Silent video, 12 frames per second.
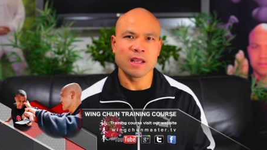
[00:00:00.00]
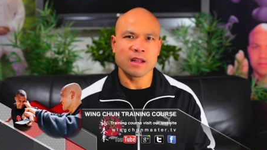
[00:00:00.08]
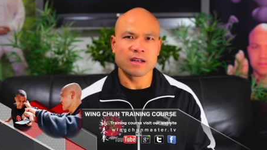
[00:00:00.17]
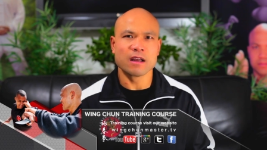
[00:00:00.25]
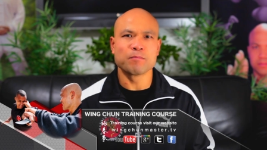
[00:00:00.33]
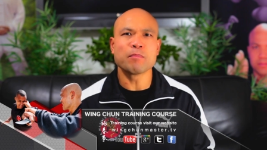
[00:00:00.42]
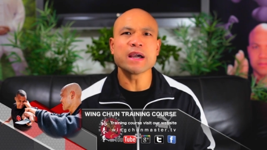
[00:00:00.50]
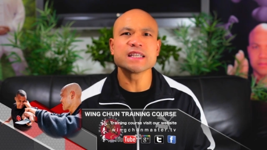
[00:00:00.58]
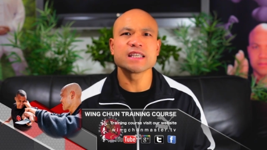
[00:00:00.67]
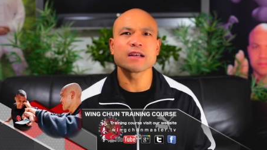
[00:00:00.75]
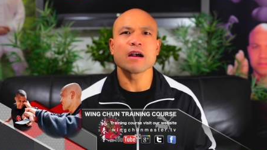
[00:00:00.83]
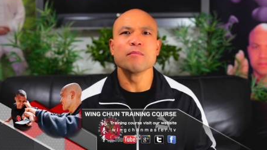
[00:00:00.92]
The
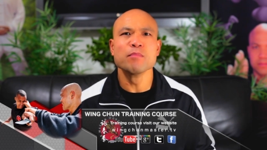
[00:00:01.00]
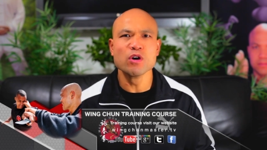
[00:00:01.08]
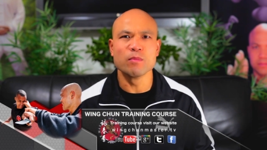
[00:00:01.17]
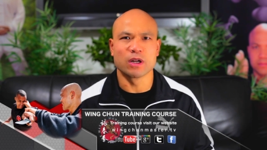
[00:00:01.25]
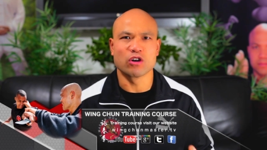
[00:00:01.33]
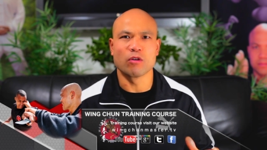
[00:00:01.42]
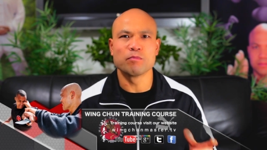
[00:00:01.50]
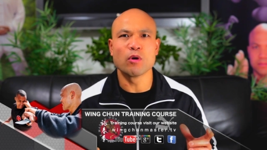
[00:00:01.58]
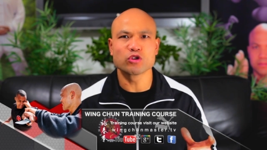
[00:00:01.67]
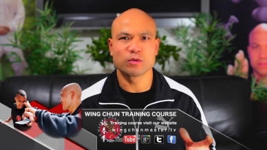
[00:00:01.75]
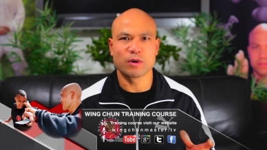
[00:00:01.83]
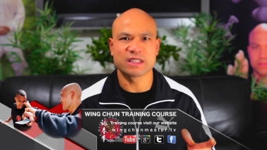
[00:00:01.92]
basic movement of
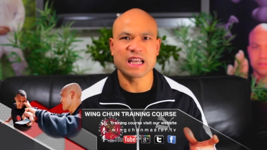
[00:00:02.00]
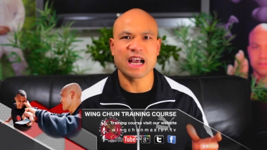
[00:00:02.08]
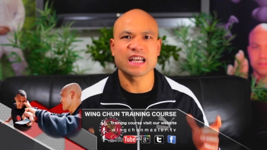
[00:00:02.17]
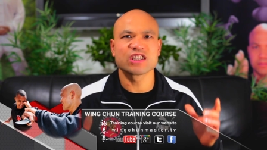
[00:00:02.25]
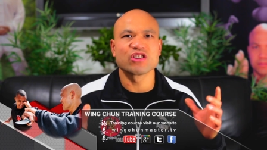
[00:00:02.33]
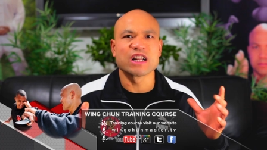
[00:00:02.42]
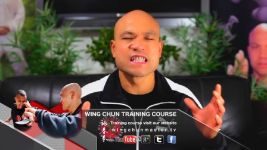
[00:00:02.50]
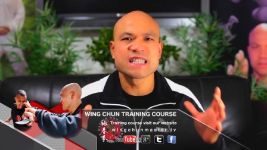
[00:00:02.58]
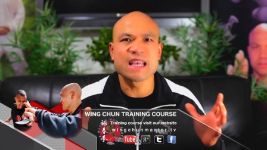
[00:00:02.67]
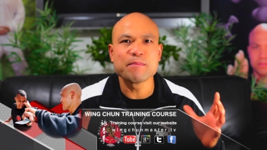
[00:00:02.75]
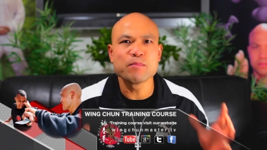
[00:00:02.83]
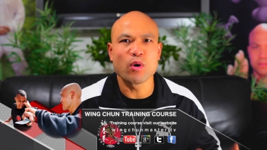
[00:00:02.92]
multiple attack is not as
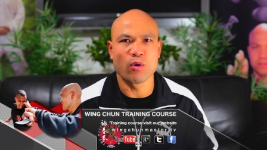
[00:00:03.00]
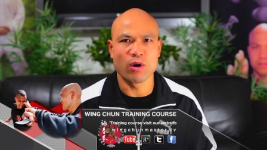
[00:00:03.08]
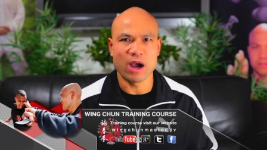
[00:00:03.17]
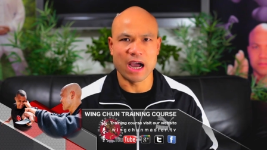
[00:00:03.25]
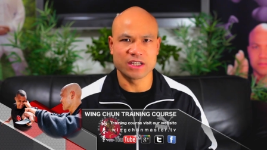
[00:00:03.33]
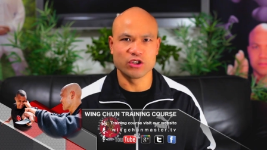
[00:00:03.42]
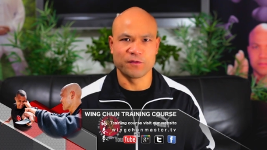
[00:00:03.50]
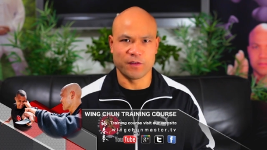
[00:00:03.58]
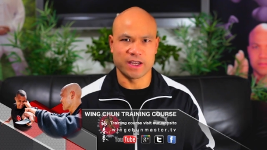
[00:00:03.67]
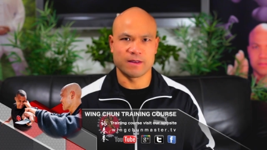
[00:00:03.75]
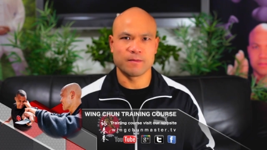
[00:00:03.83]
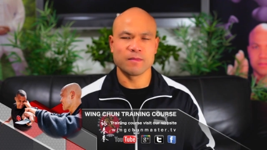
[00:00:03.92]
simple as you think.